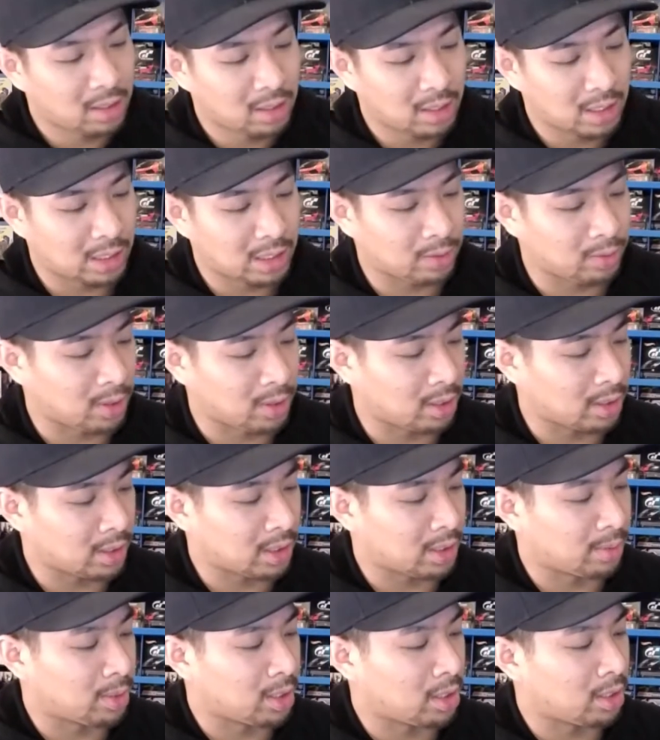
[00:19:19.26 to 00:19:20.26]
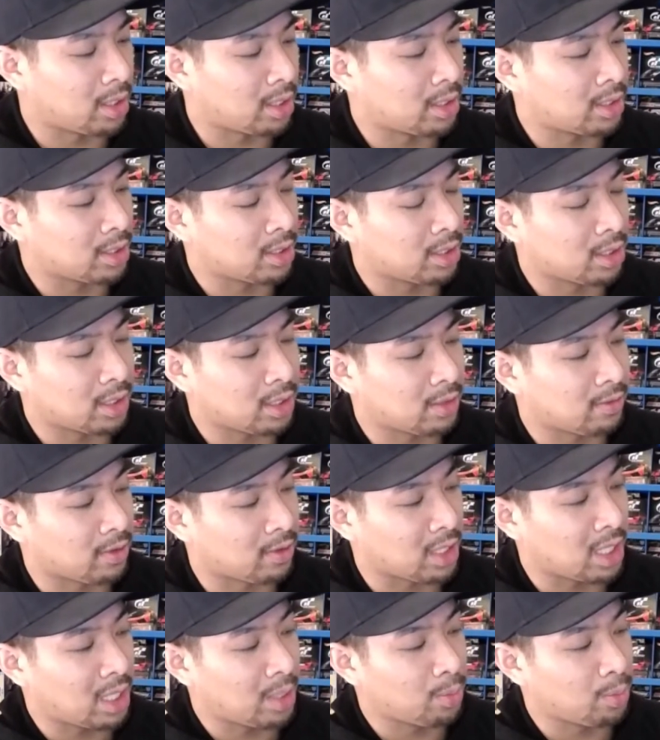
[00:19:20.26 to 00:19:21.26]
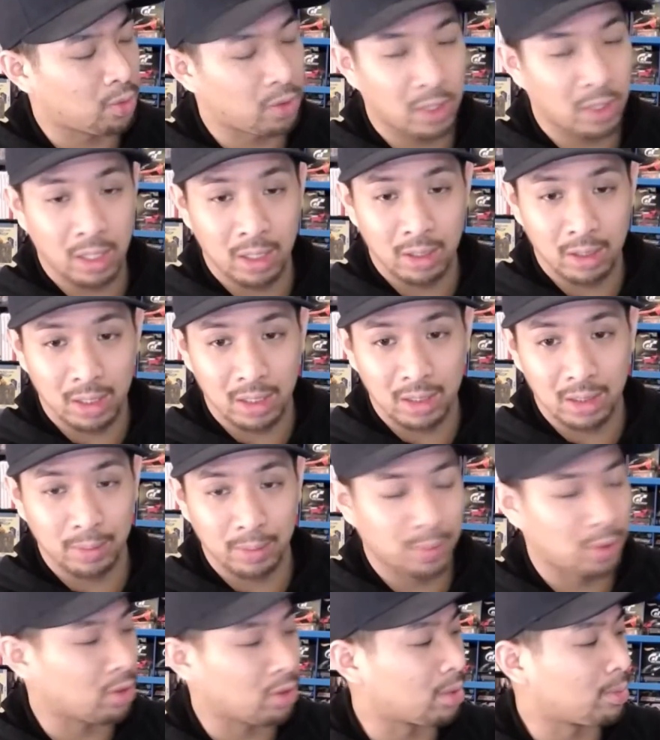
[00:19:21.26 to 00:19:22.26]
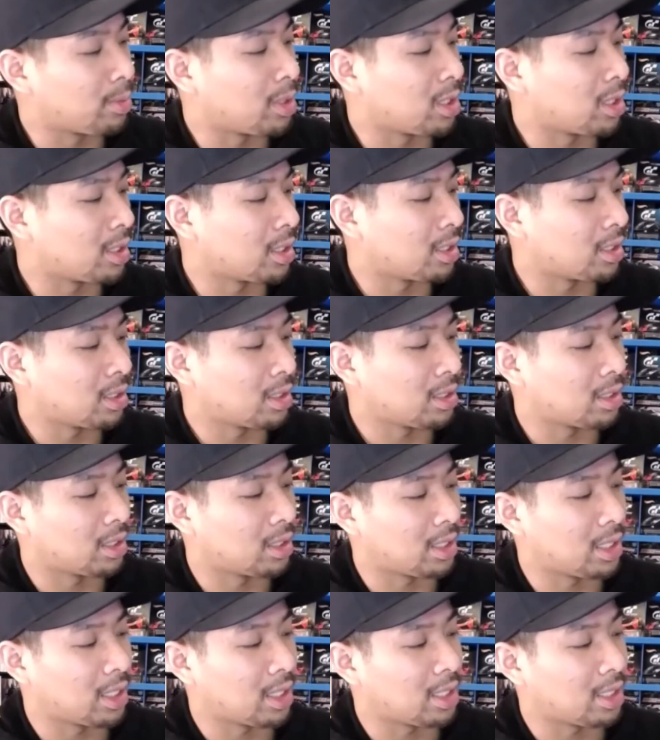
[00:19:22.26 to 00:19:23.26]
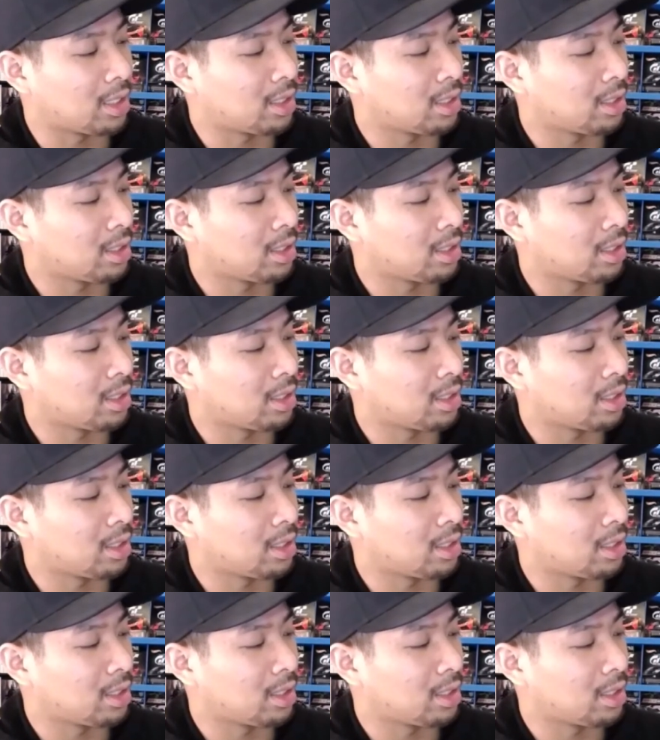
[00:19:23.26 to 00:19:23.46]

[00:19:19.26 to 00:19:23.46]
as well as some other inserts for Game Boy, some Pokemon again.